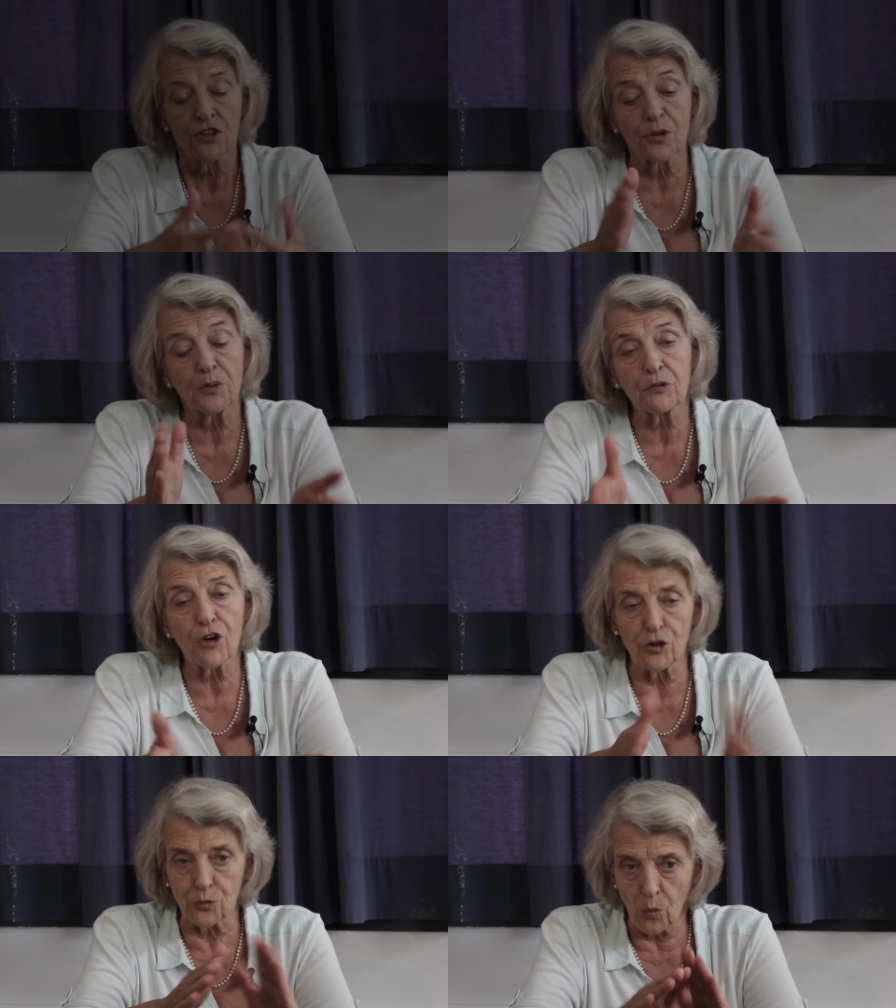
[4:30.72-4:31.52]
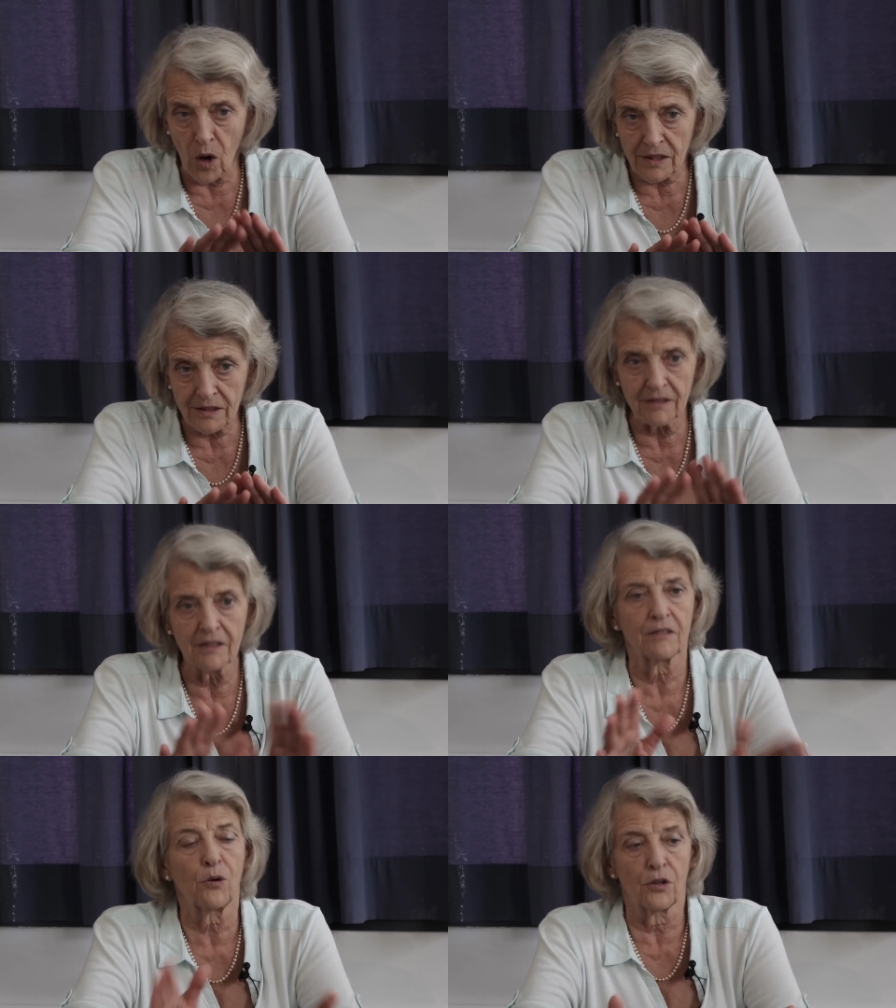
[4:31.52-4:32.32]
We wrote
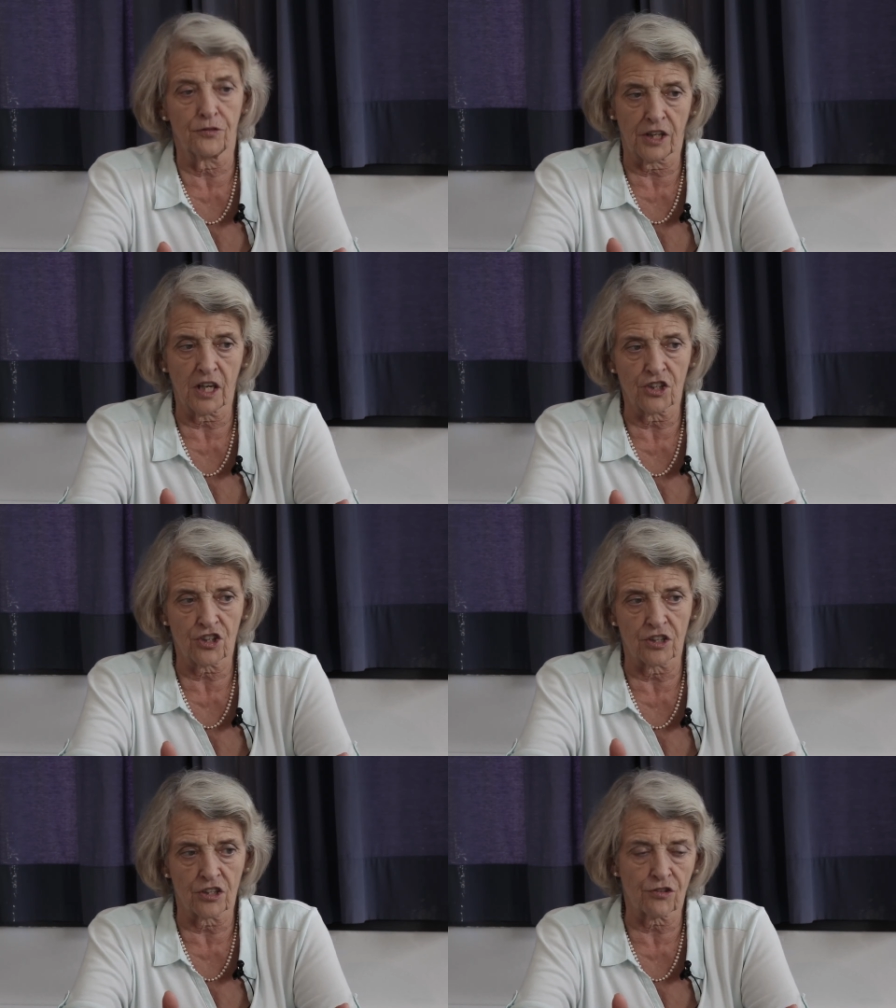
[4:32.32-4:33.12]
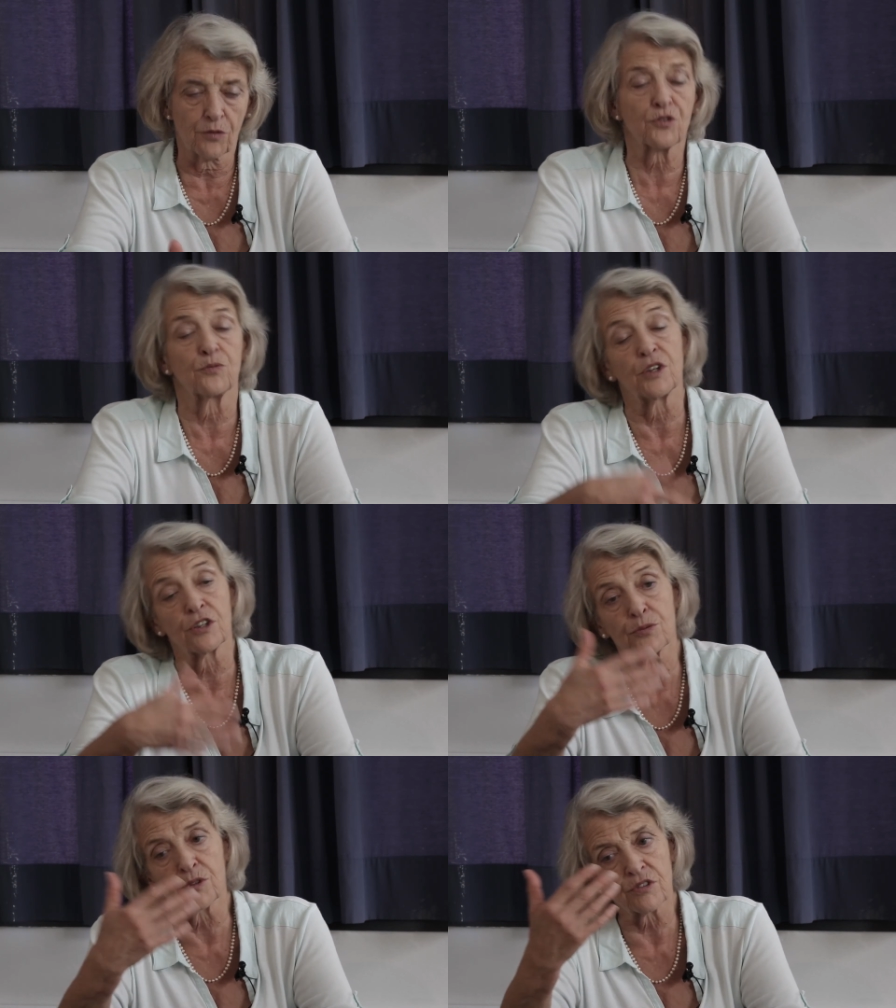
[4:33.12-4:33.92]
one qualification description
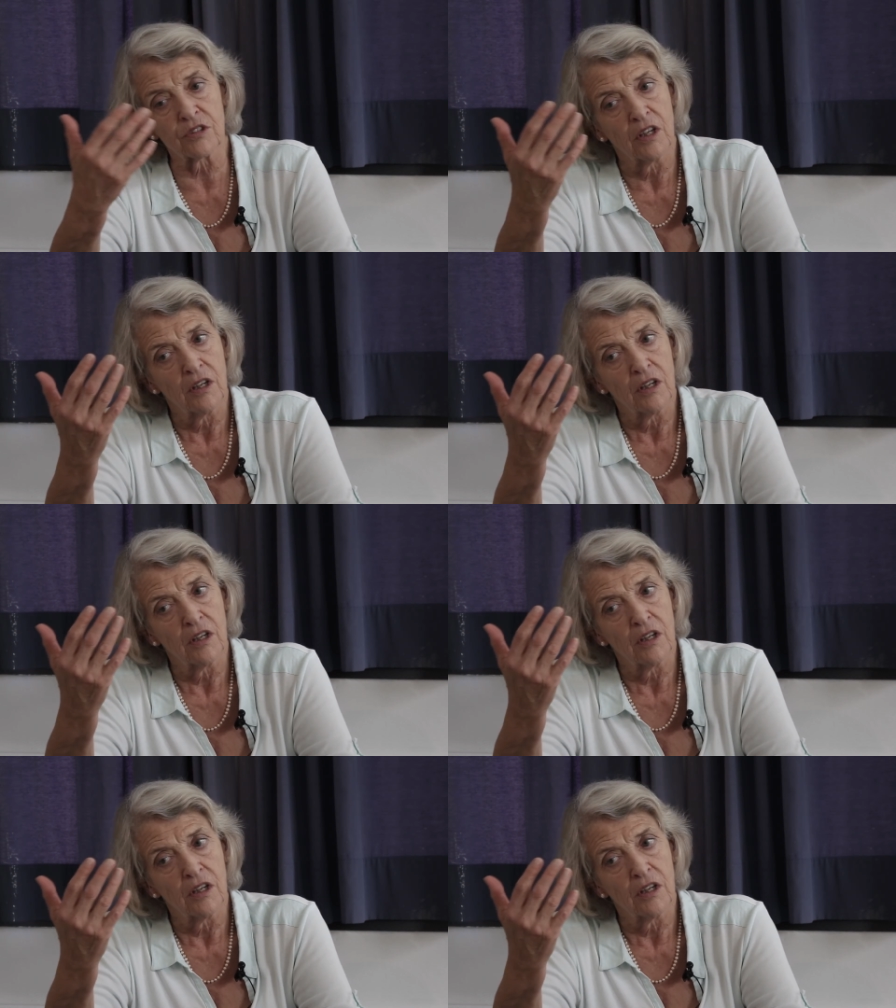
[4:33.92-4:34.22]
which was